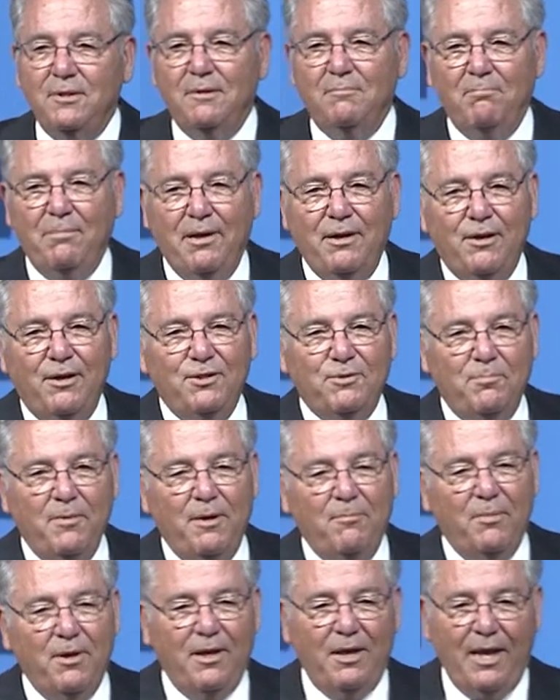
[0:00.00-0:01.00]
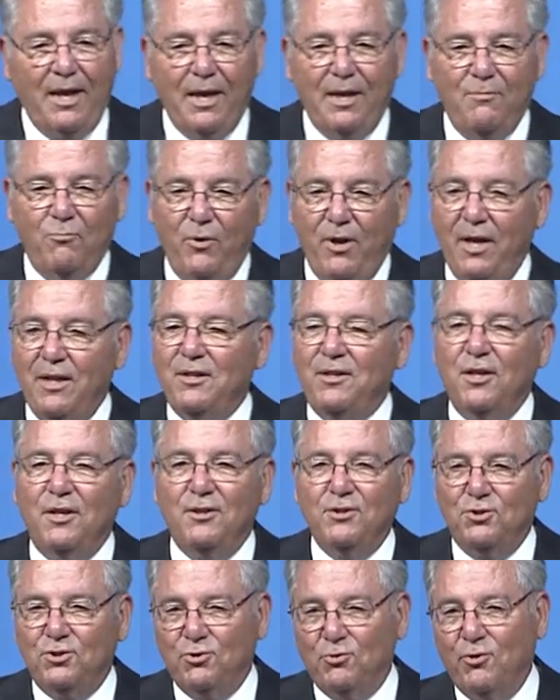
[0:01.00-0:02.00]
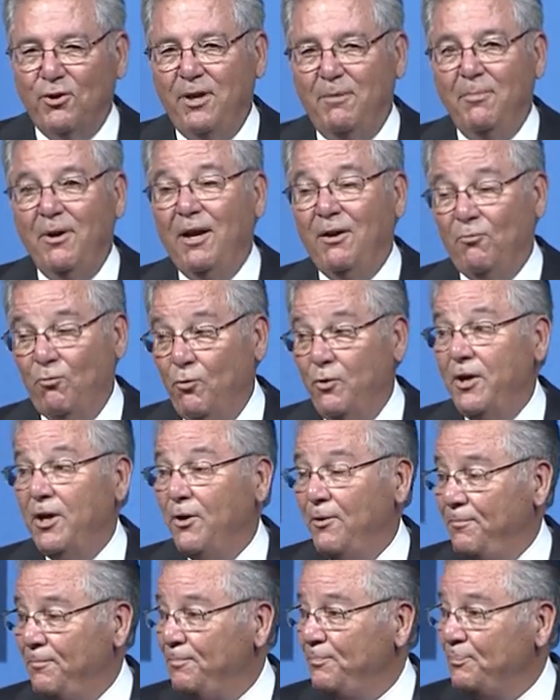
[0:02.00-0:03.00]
embarrass me, but we had to tell the story about real.